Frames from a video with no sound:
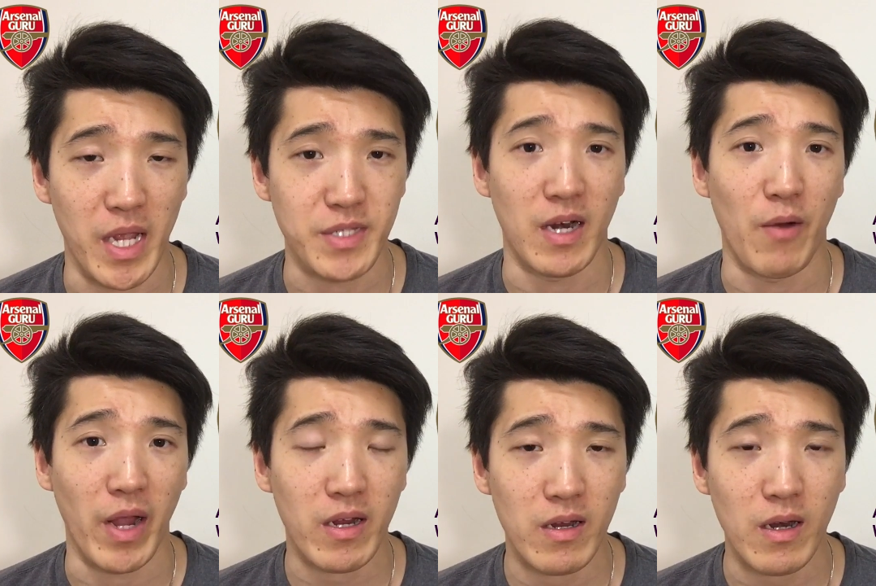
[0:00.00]
based on our
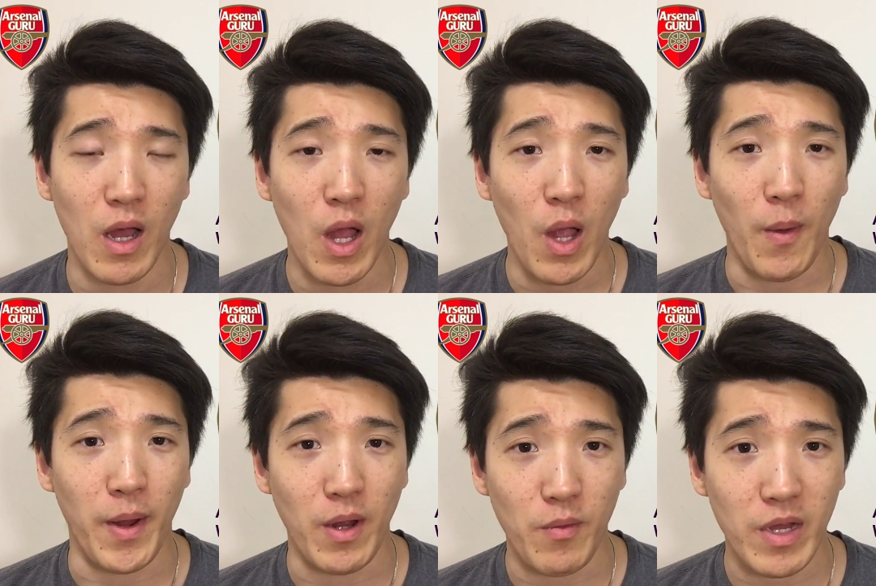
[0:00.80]
record,
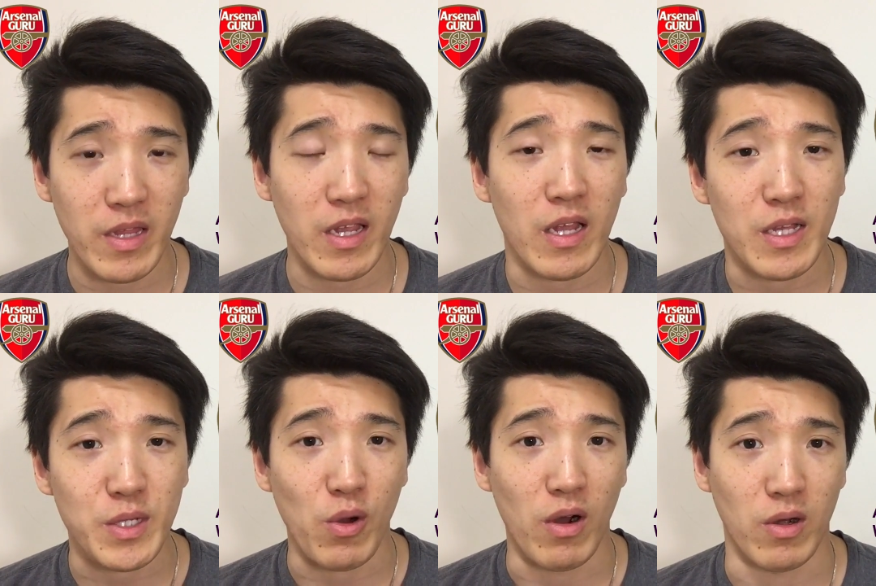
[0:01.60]
we don't really
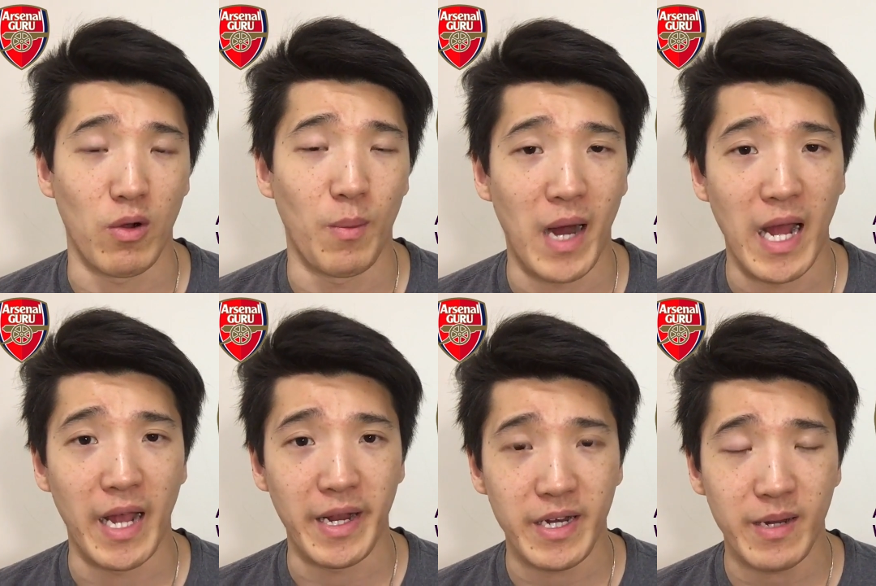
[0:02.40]
score a goal by a
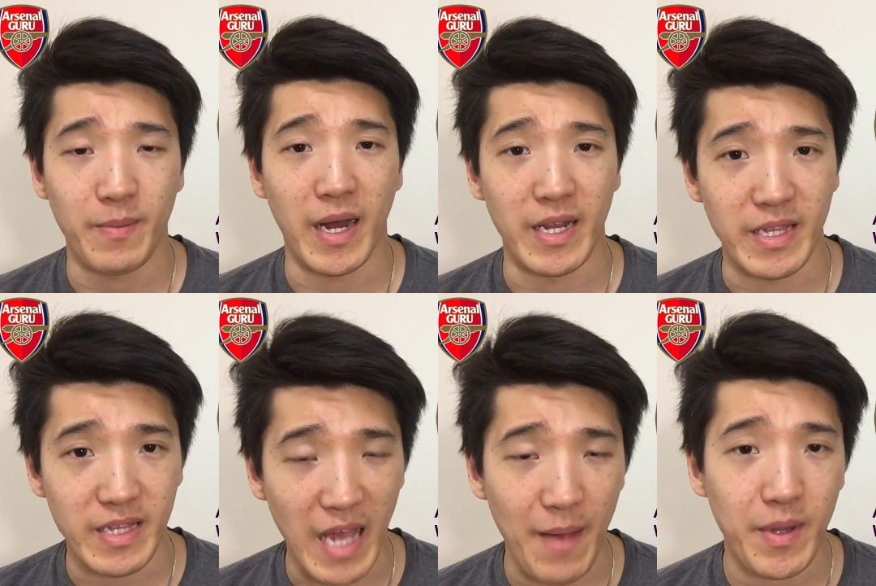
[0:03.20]
header, but it
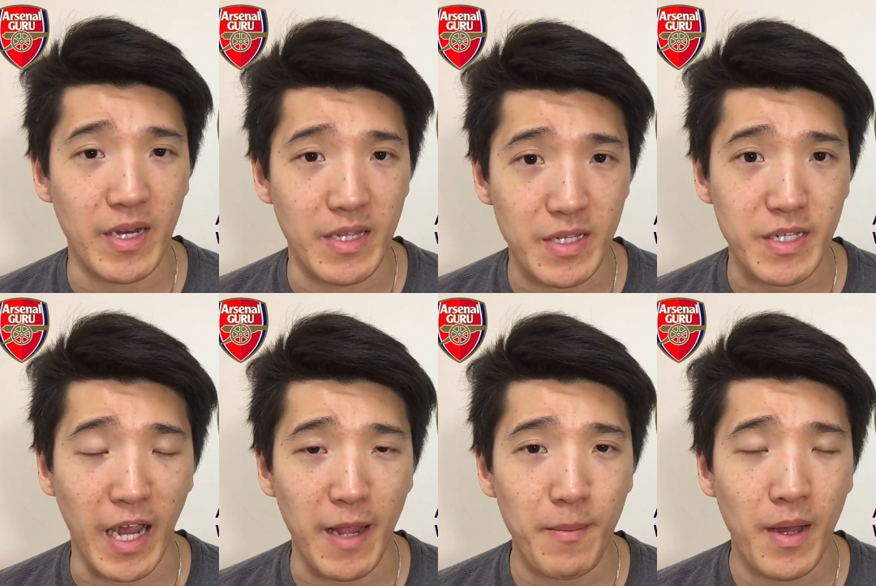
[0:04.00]
did happen in this
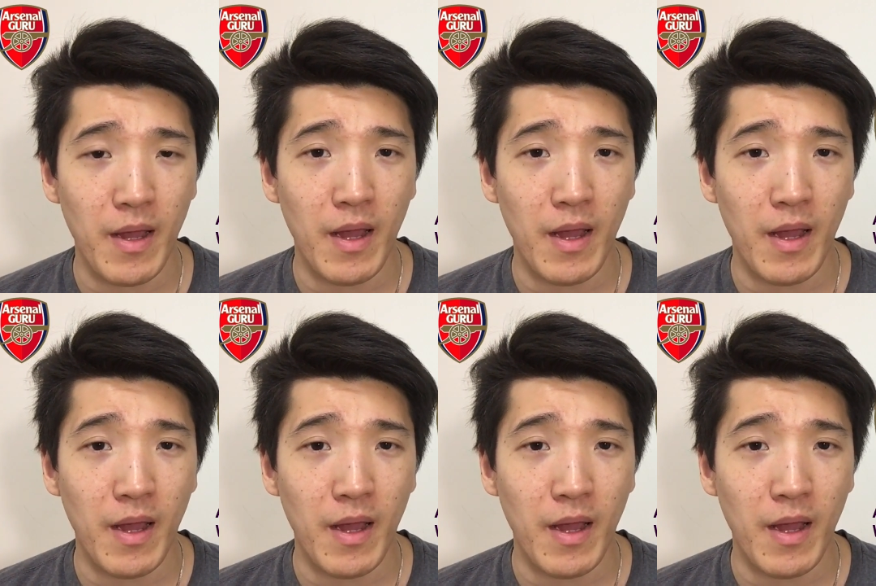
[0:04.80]
game.